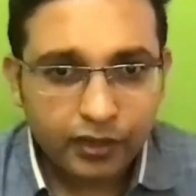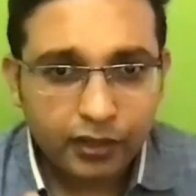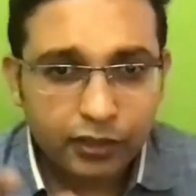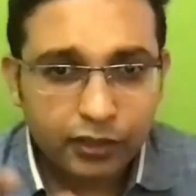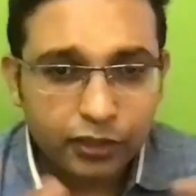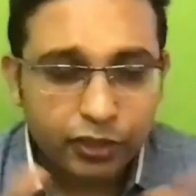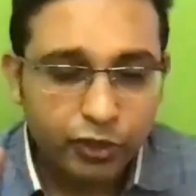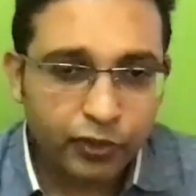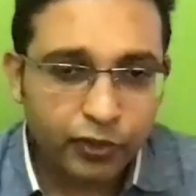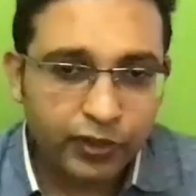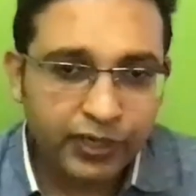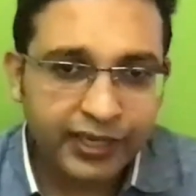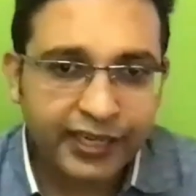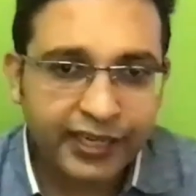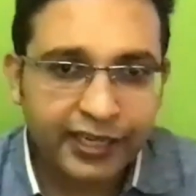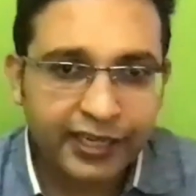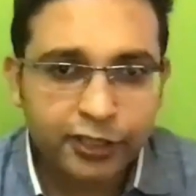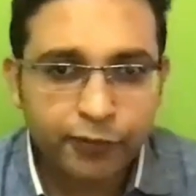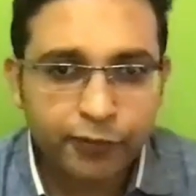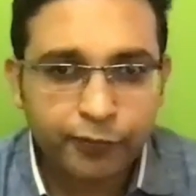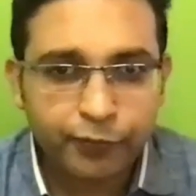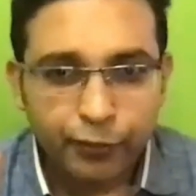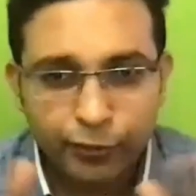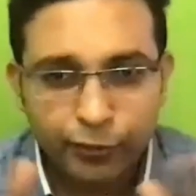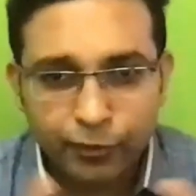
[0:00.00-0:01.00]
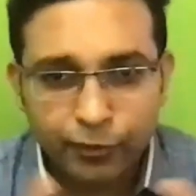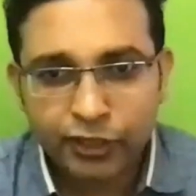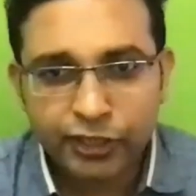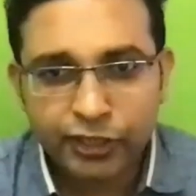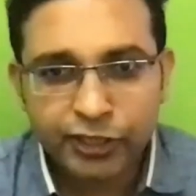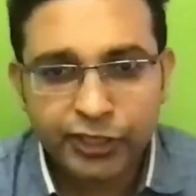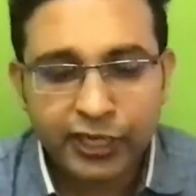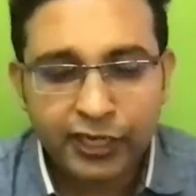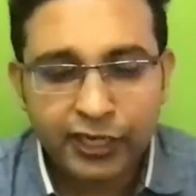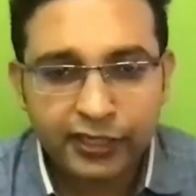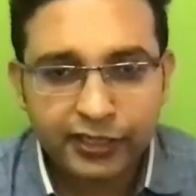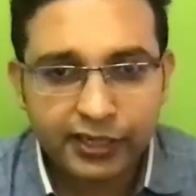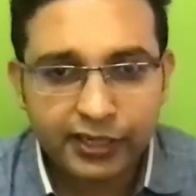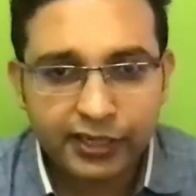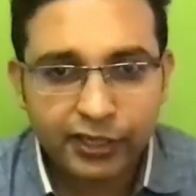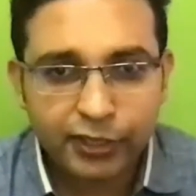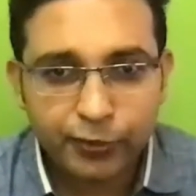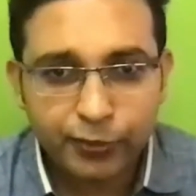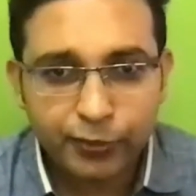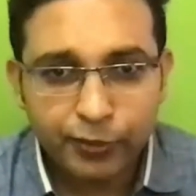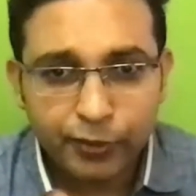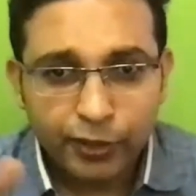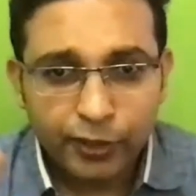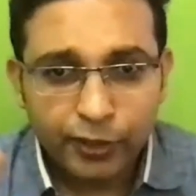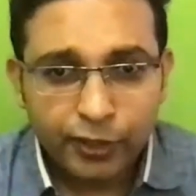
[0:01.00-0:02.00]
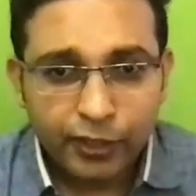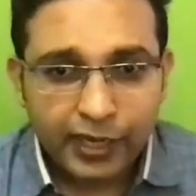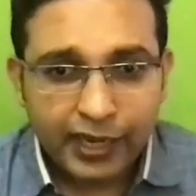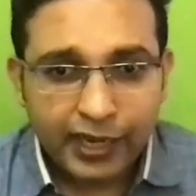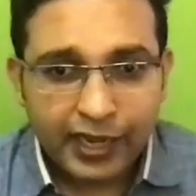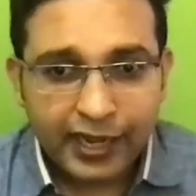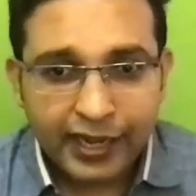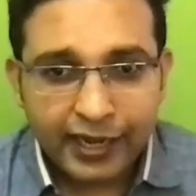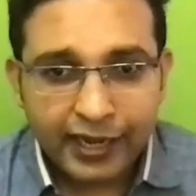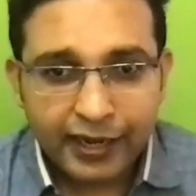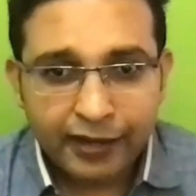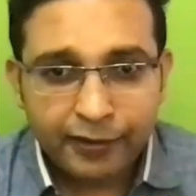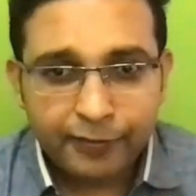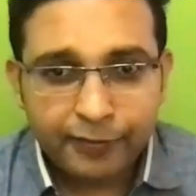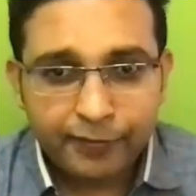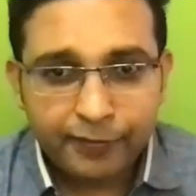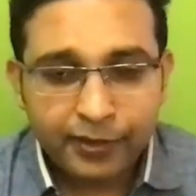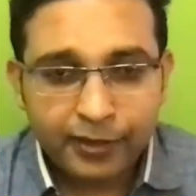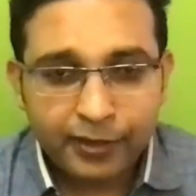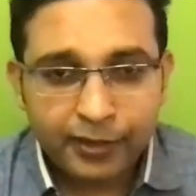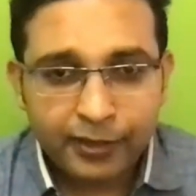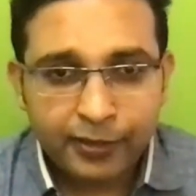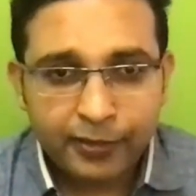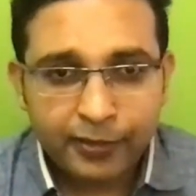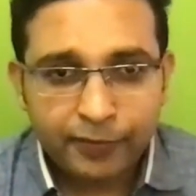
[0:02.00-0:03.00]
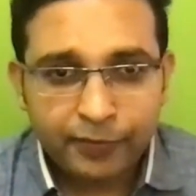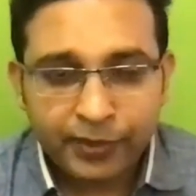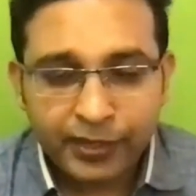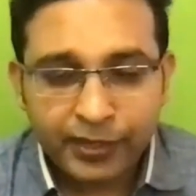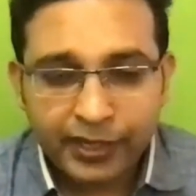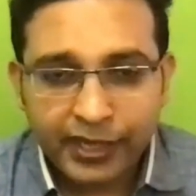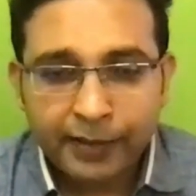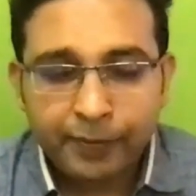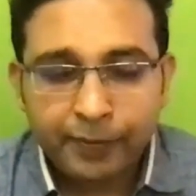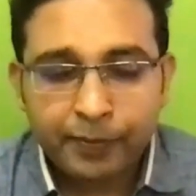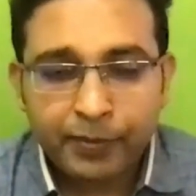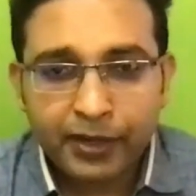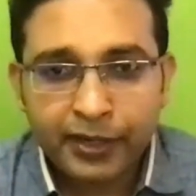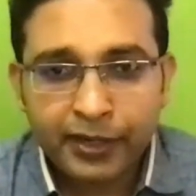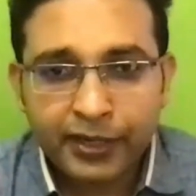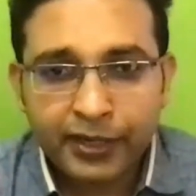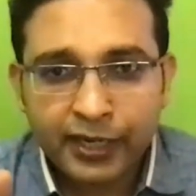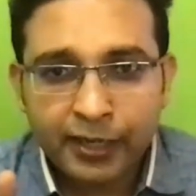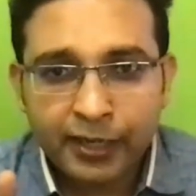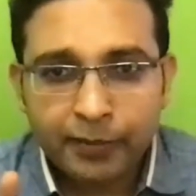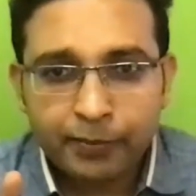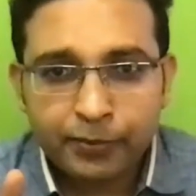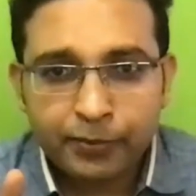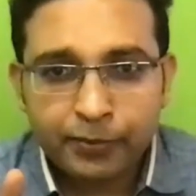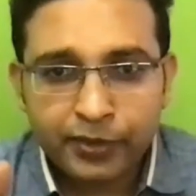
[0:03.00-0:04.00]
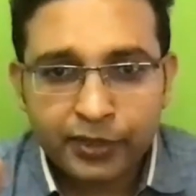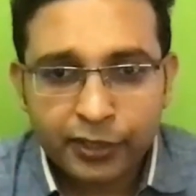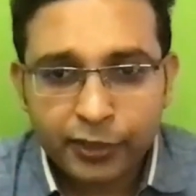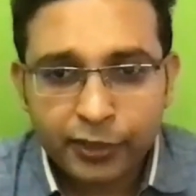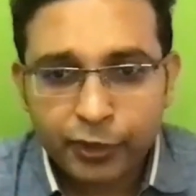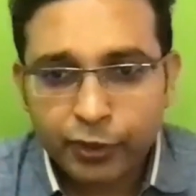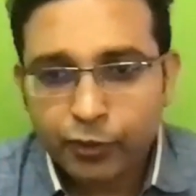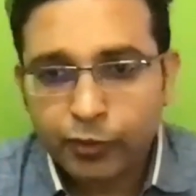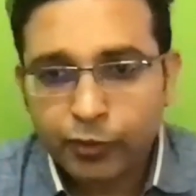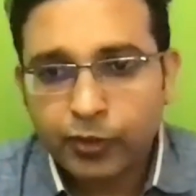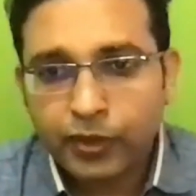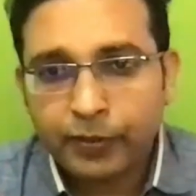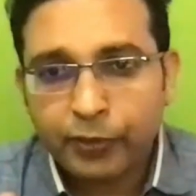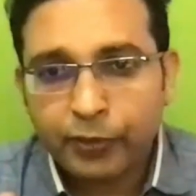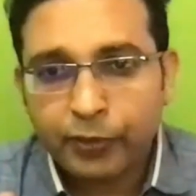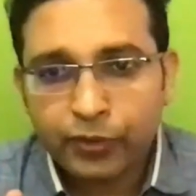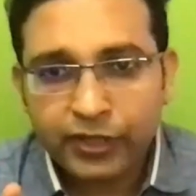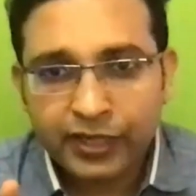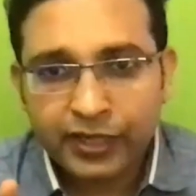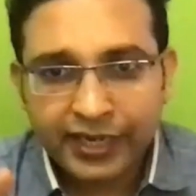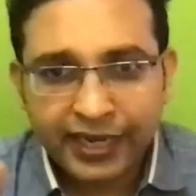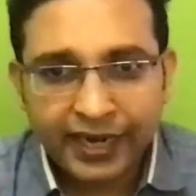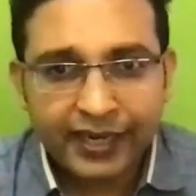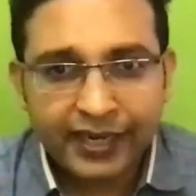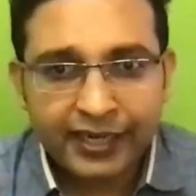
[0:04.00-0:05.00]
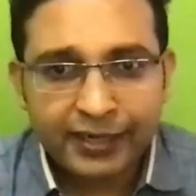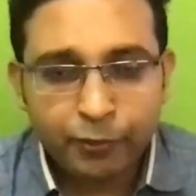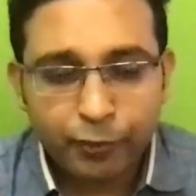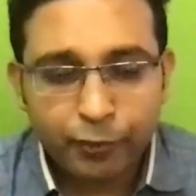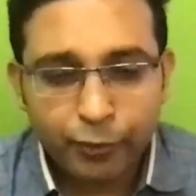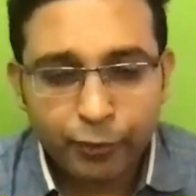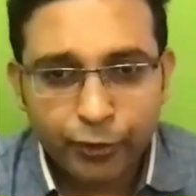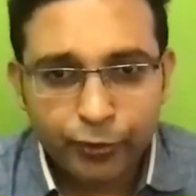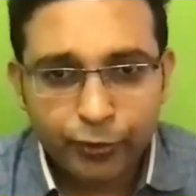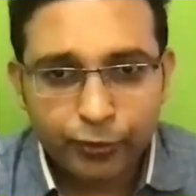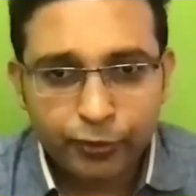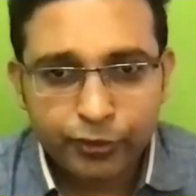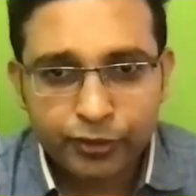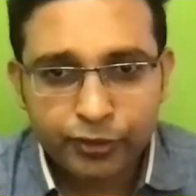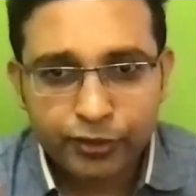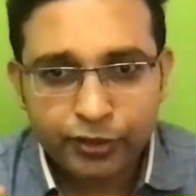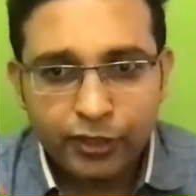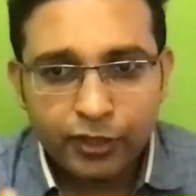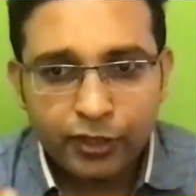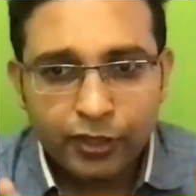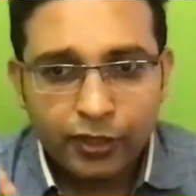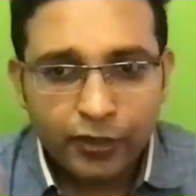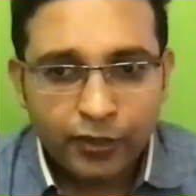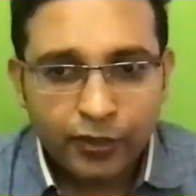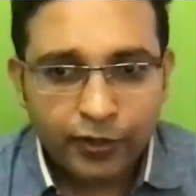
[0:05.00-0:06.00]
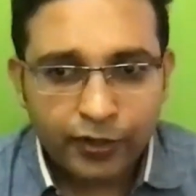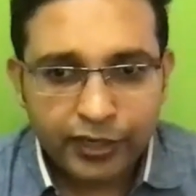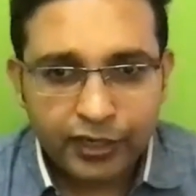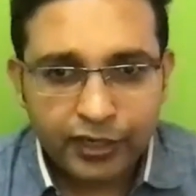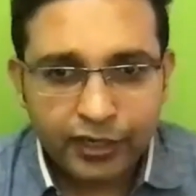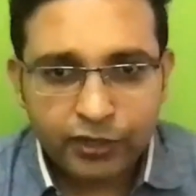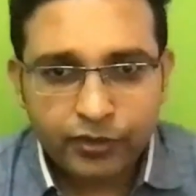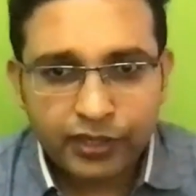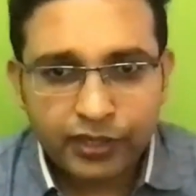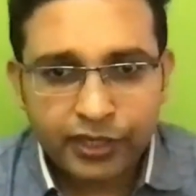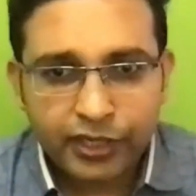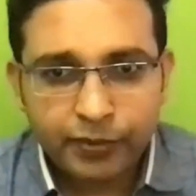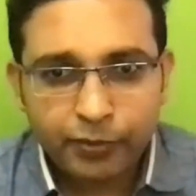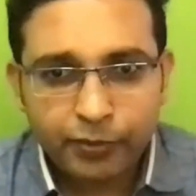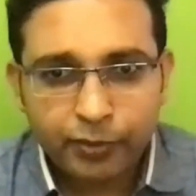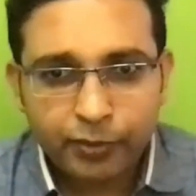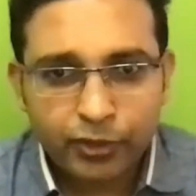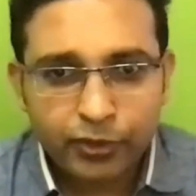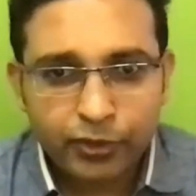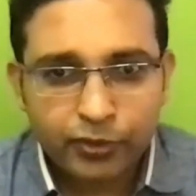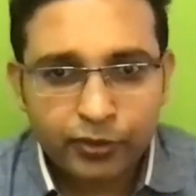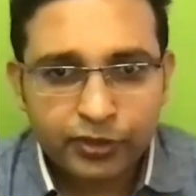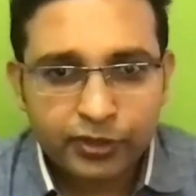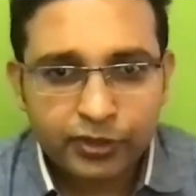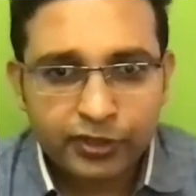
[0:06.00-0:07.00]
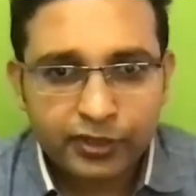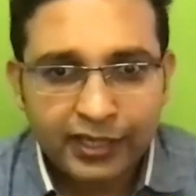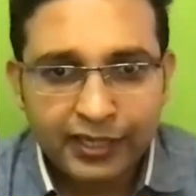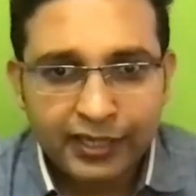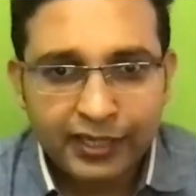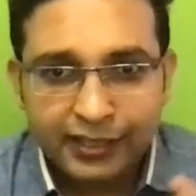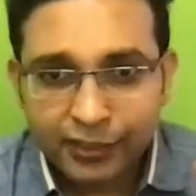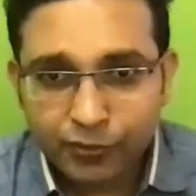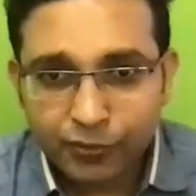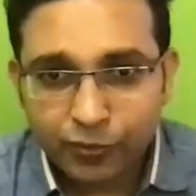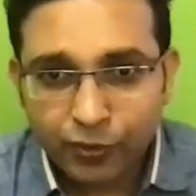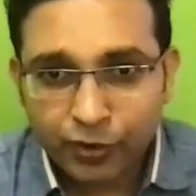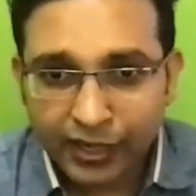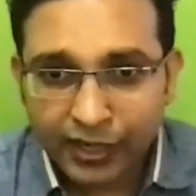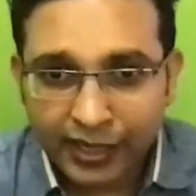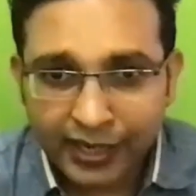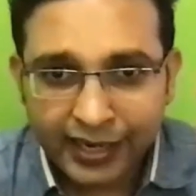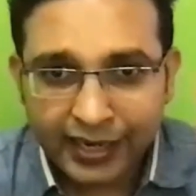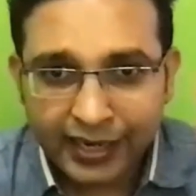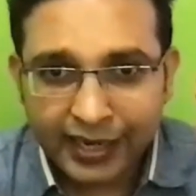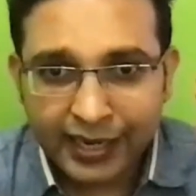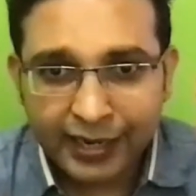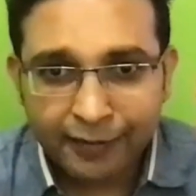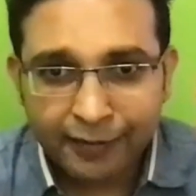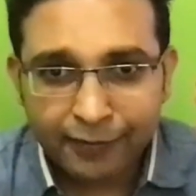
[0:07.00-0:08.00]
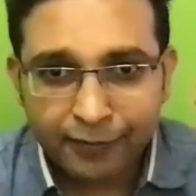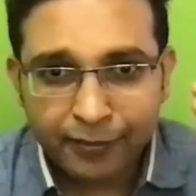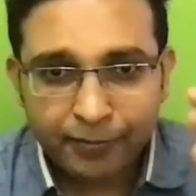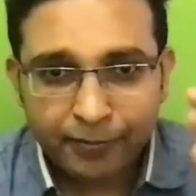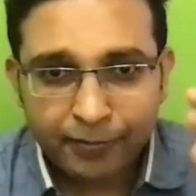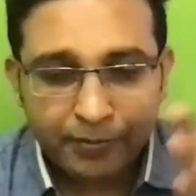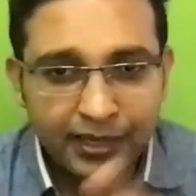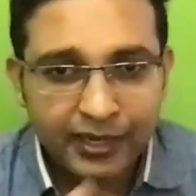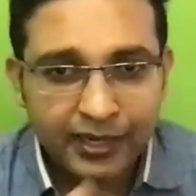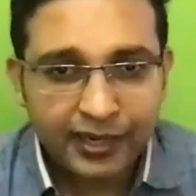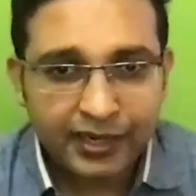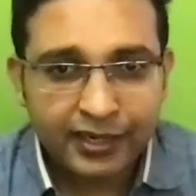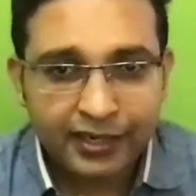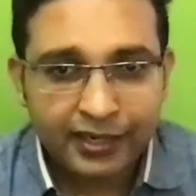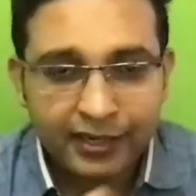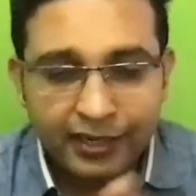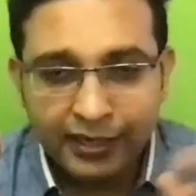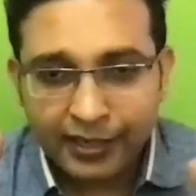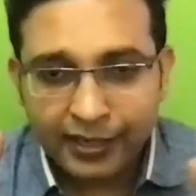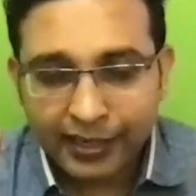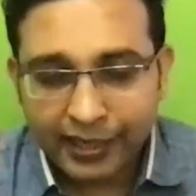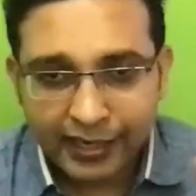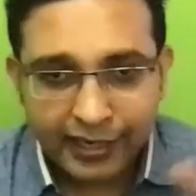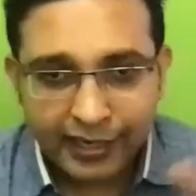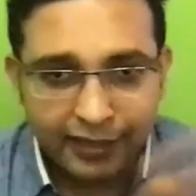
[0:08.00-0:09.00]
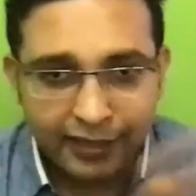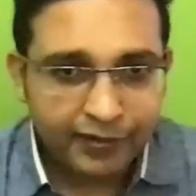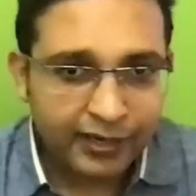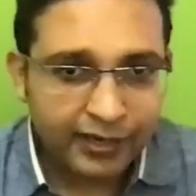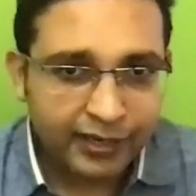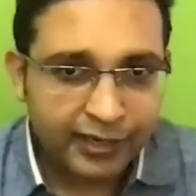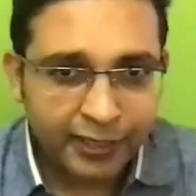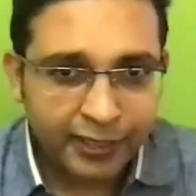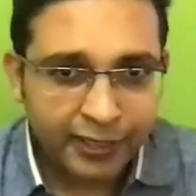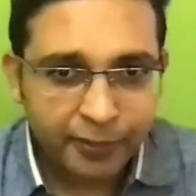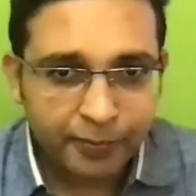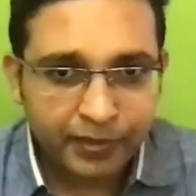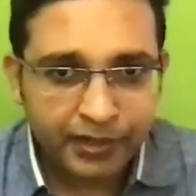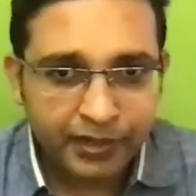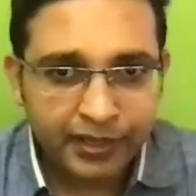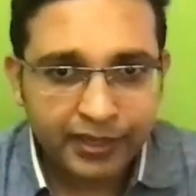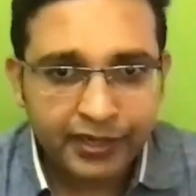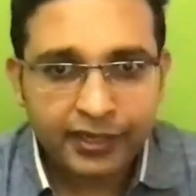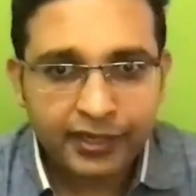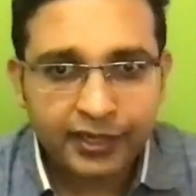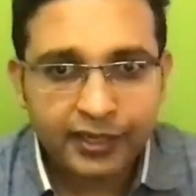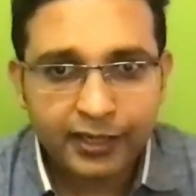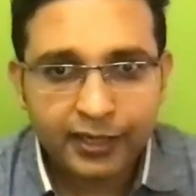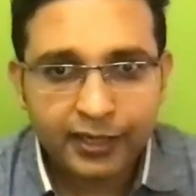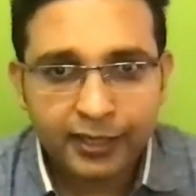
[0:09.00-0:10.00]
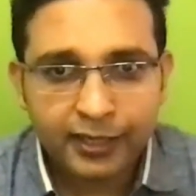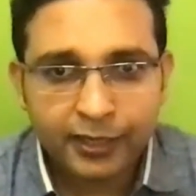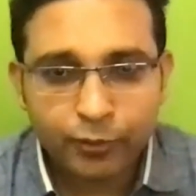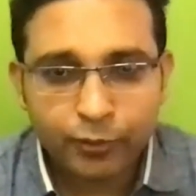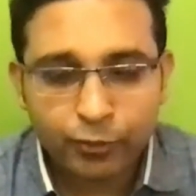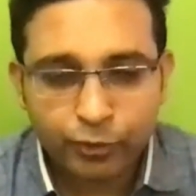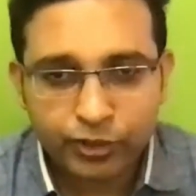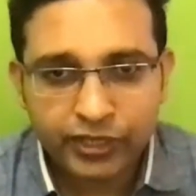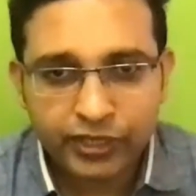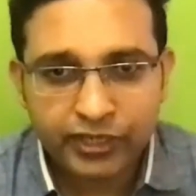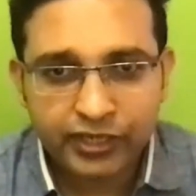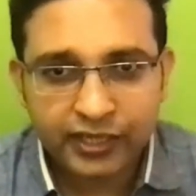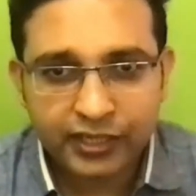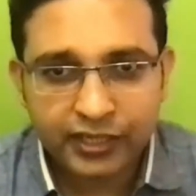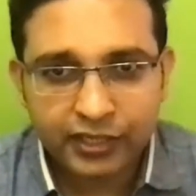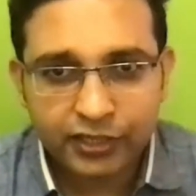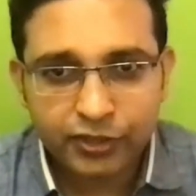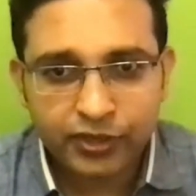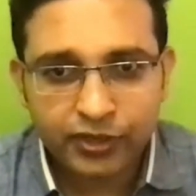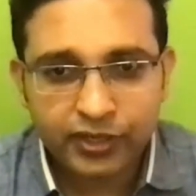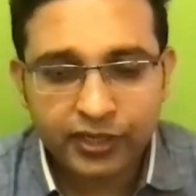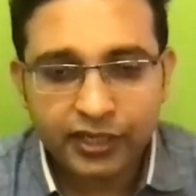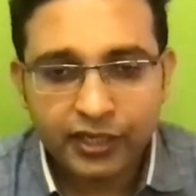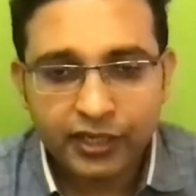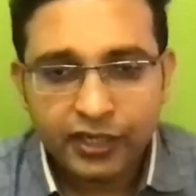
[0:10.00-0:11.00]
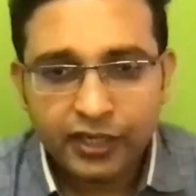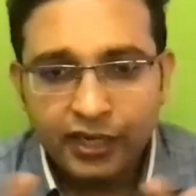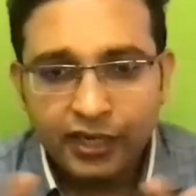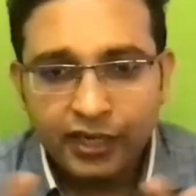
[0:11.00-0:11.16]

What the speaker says: So in case of neurology, I'll tell you, I have we can bundle up to about 10 modules or 20 modules. That is what I have planned. I have done in my coaching actually.